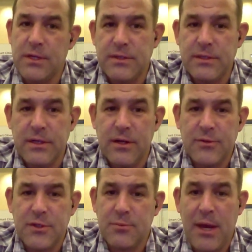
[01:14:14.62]
Because you
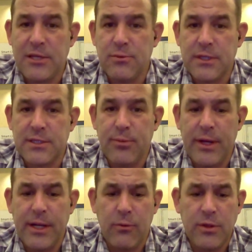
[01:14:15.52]
know Sebastian was
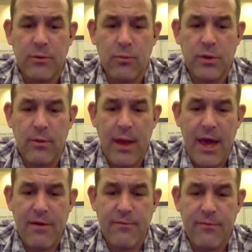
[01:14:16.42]
explaining when you when you
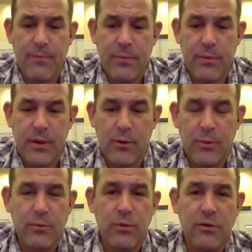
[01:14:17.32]
have you
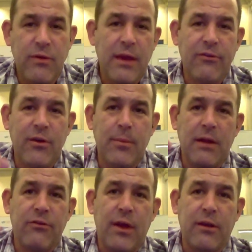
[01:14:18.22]
know when you take something
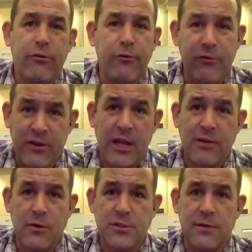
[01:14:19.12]
it's like a
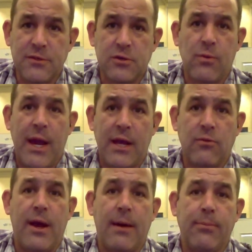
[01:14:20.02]
sophisticated version of
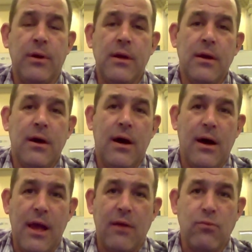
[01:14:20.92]
Saran wrap
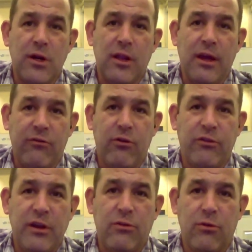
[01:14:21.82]
uh, and run
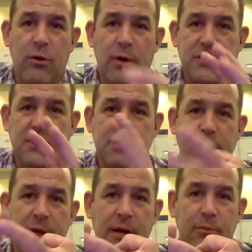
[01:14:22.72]
electricity through it while
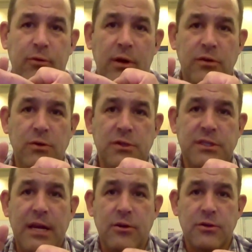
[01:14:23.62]
suspending it between two
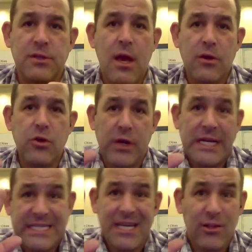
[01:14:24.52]
stators, you can
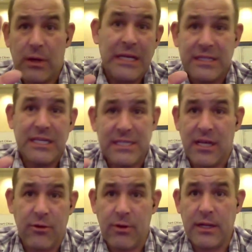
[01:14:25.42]
accelerate and
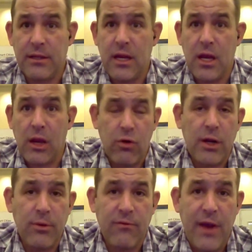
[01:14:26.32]
decelerate it
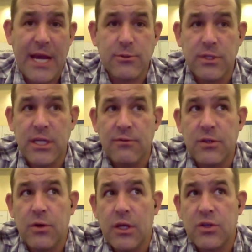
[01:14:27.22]
incredibly fast, which
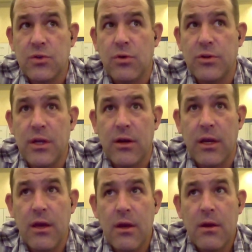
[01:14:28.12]
gives you
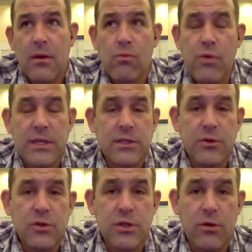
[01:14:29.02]
extraordinary
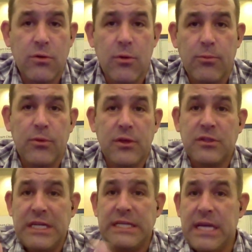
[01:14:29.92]
resolution or, or the
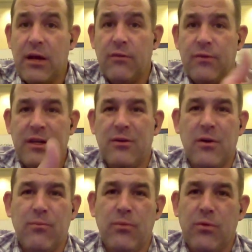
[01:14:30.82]
detail. You
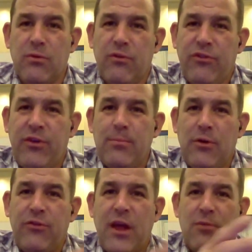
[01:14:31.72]
know,
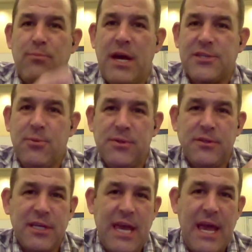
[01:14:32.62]
cymbals sound best when
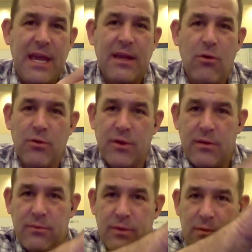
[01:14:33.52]
the decay or
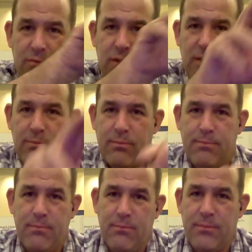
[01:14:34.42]
the the the
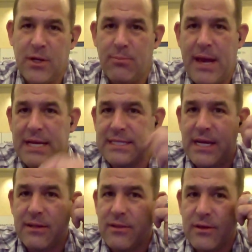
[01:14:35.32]
you know
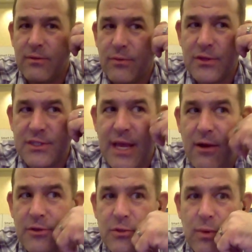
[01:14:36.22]
backside of the the
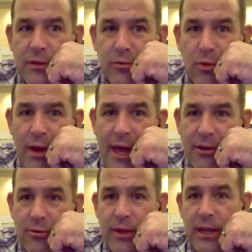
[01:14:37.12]
sound is rendered more
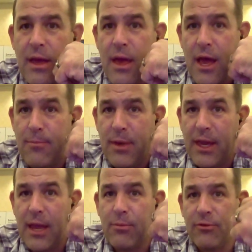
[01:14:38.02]
accurately, and
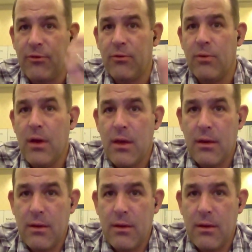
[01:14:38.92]
being able to